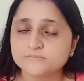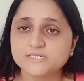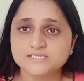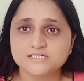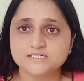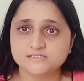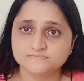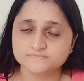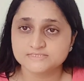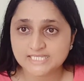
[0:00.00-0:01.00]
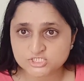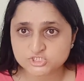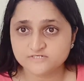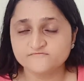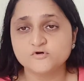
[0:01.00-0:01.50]
in the nature
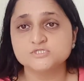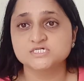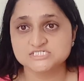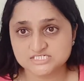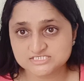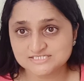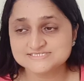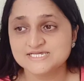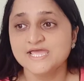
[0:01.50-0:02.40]
for the turtles.